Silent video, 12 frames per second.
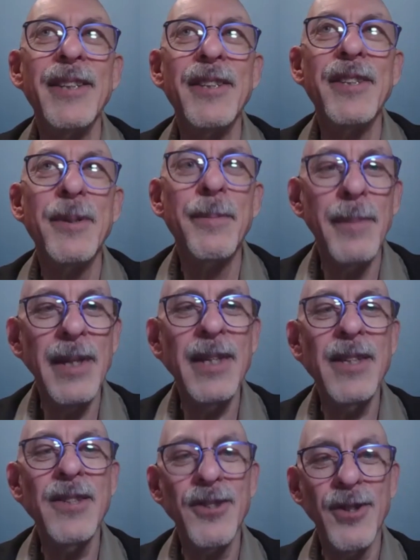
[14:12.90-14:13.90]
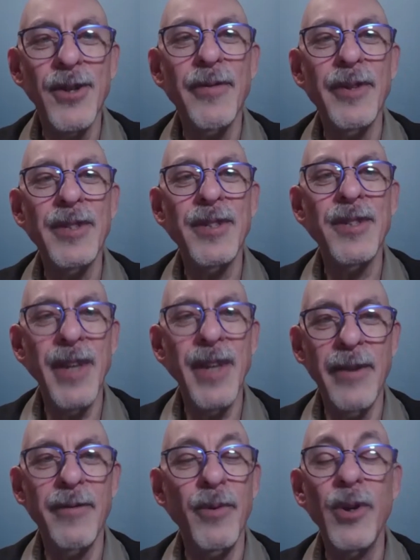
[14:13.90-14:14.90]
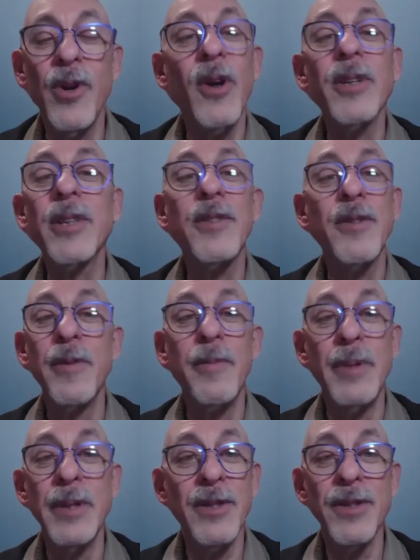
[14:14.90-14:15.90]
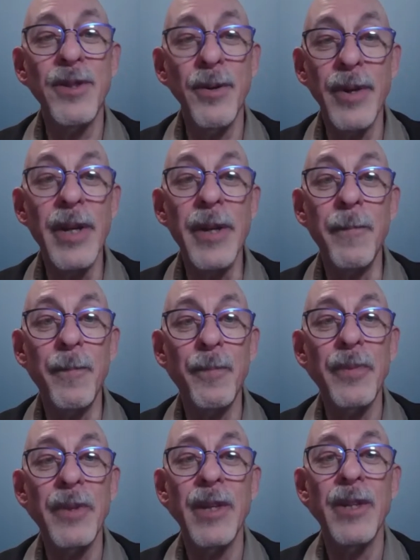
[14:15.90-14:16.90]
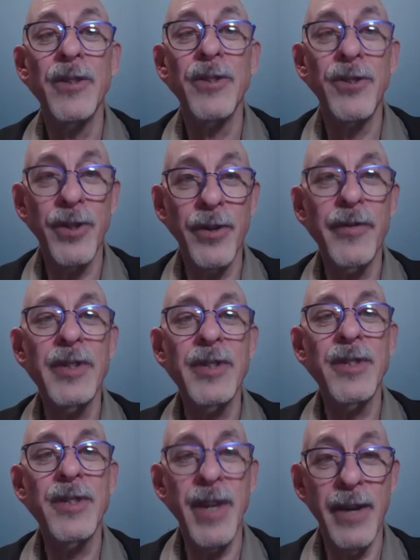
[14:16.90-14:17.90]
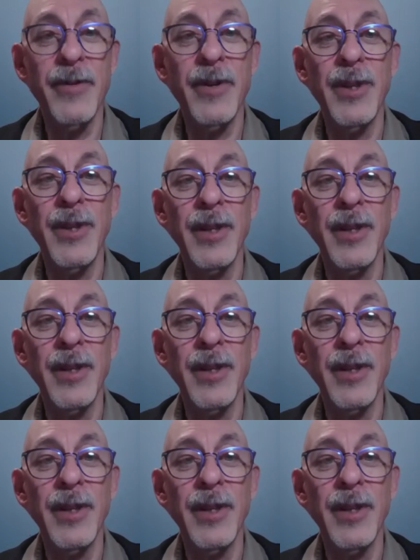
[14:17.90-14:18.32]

to me, service is, regardless of the business you're in, service is everything.